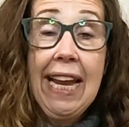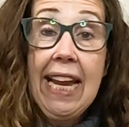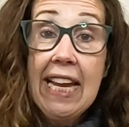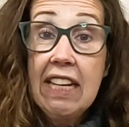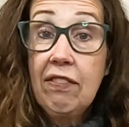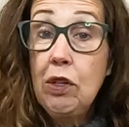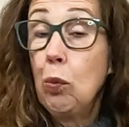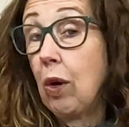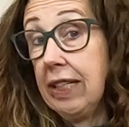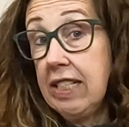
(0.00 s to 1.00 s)
And if you
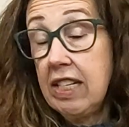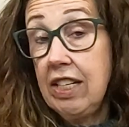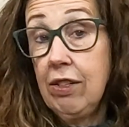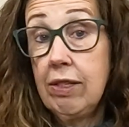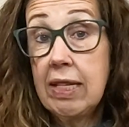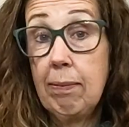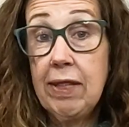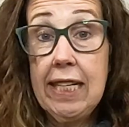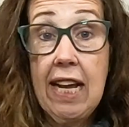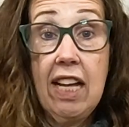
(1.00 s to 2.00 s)
wanted to use
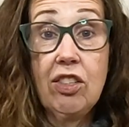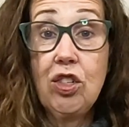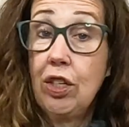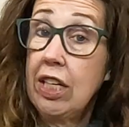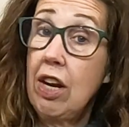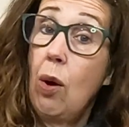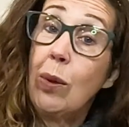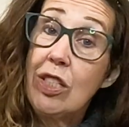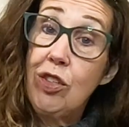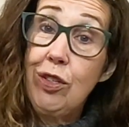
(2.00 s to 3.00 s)
something else, you can
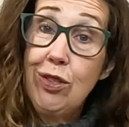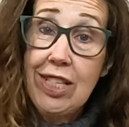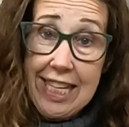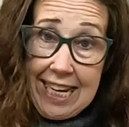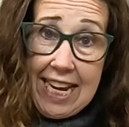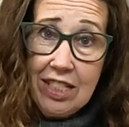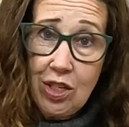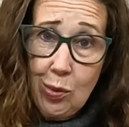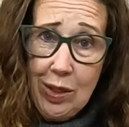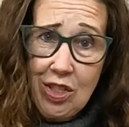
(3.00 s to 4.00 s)
always use the gauge
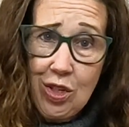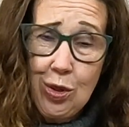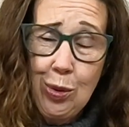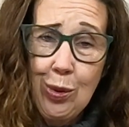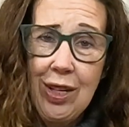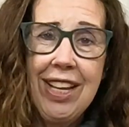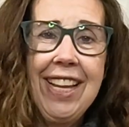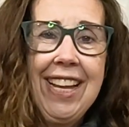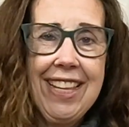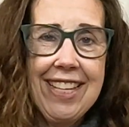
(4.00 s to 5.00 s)
switch tool
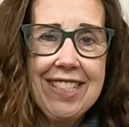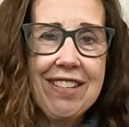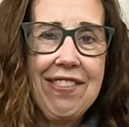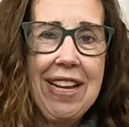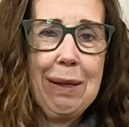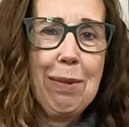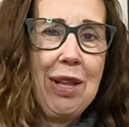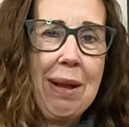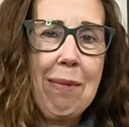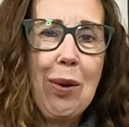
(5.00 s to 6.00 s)
that's available
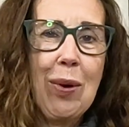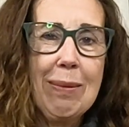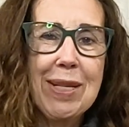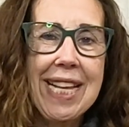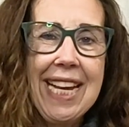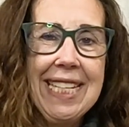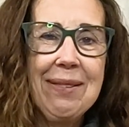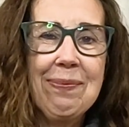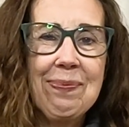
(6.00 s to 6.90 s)
on my website.